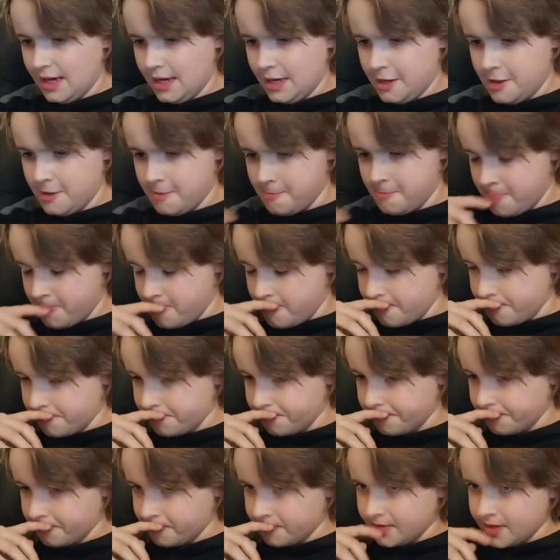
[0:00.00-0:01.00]
and
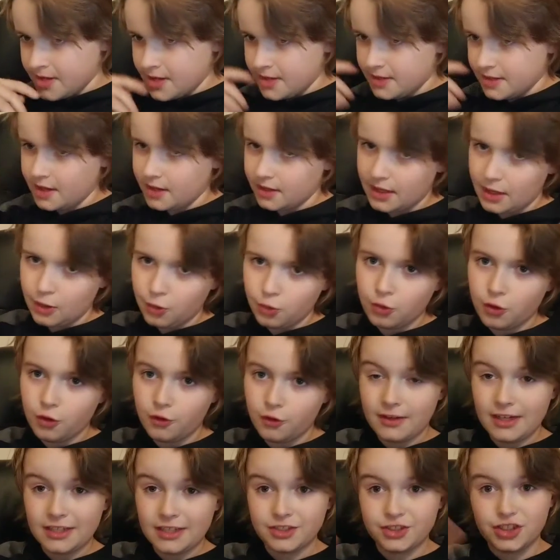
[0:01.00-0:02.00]

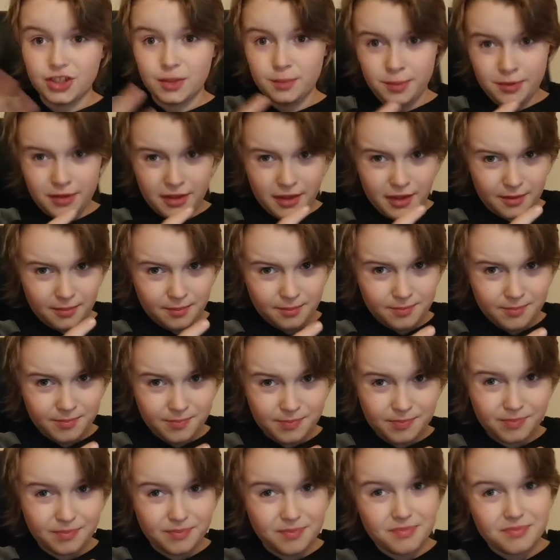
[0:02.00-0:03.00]
Olaf catches up with
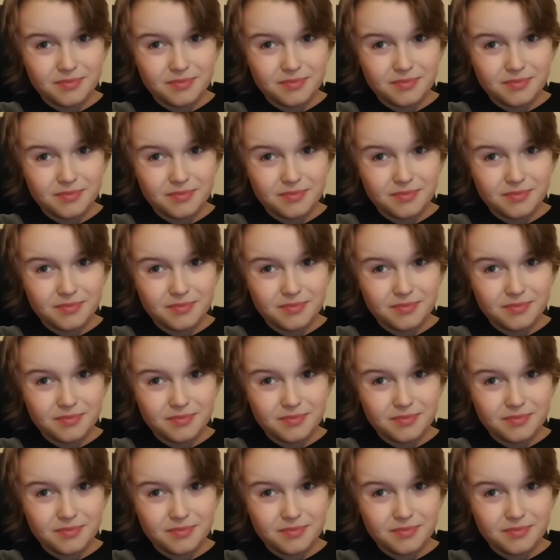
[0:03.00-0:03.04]
them,